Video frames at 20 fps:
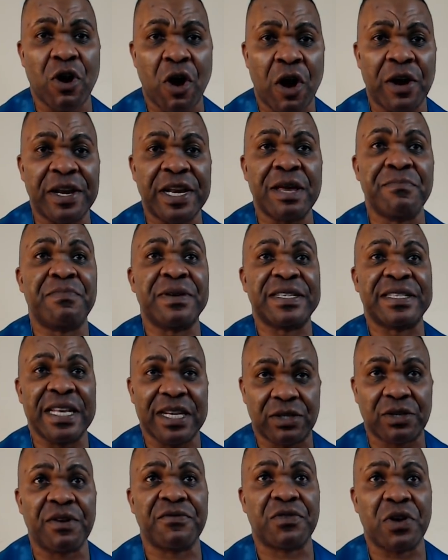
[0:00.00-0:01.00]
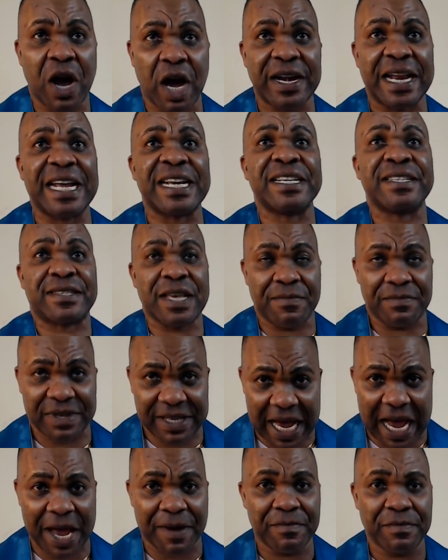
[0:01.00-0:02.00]
on the business of God at the same
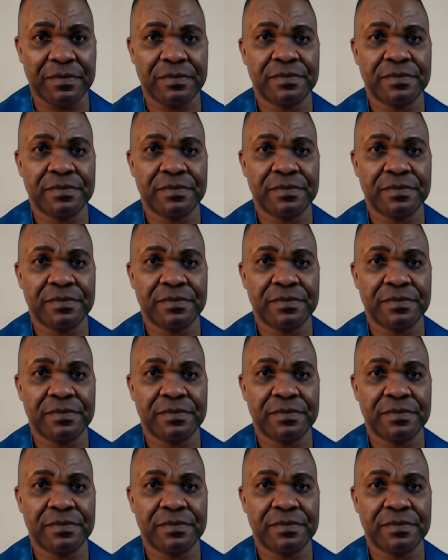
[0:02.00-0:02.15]
time.